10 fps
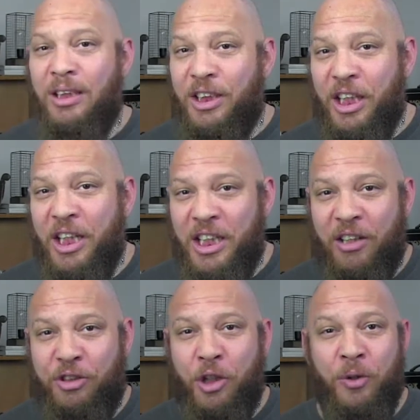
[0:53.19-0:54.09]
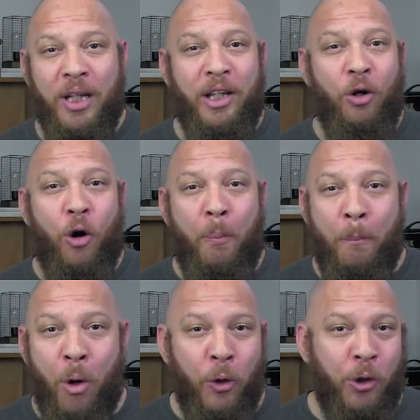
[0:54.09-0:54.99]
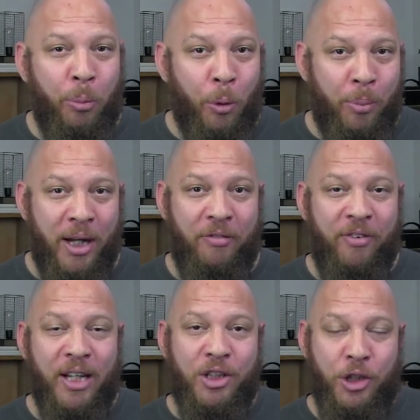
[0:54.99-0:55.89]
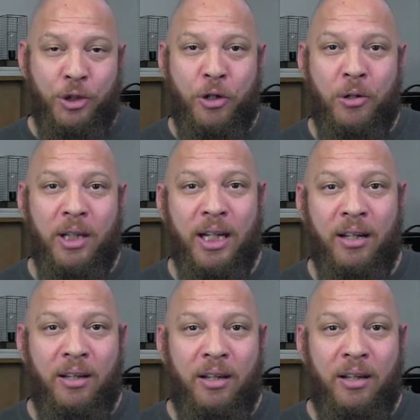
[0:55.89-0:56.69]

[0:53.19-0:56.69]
Studies have shown that there are multiple benefits to journaling.